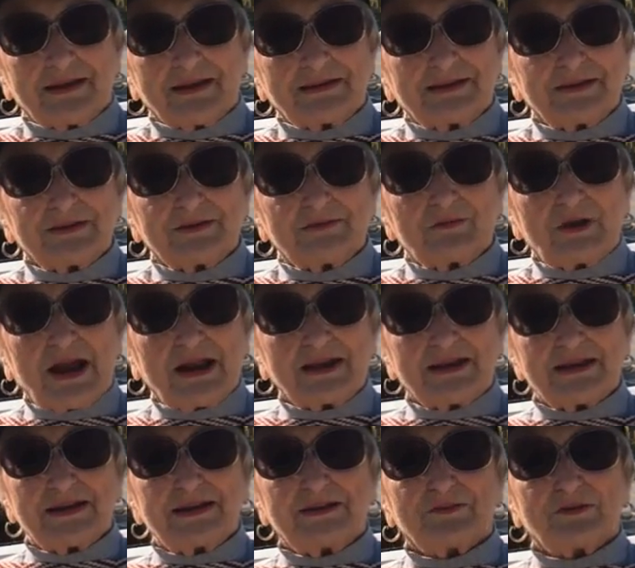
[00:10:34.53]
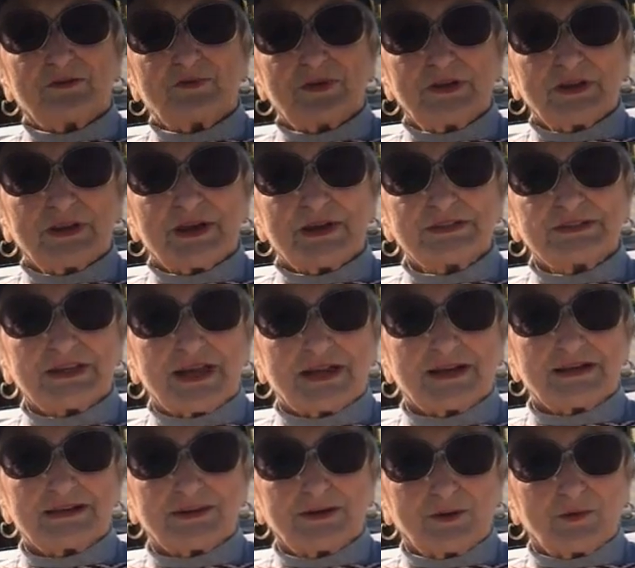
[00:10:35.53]
And didn't, I didn't even realize
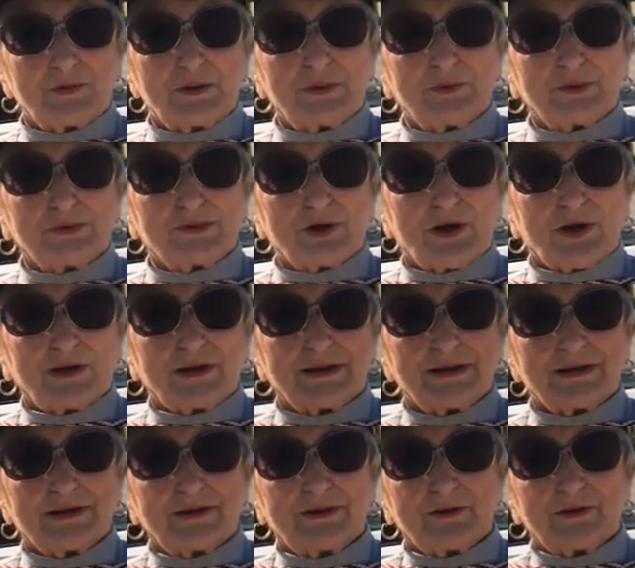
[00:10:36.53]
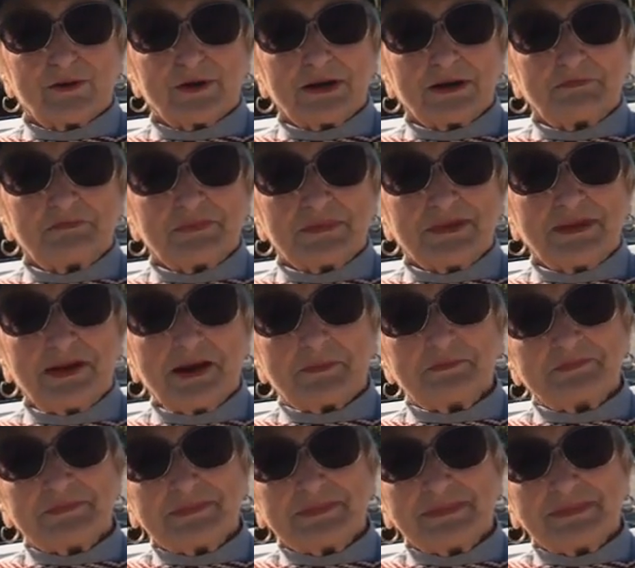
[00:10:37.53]
that until we were talking later on. Yeah.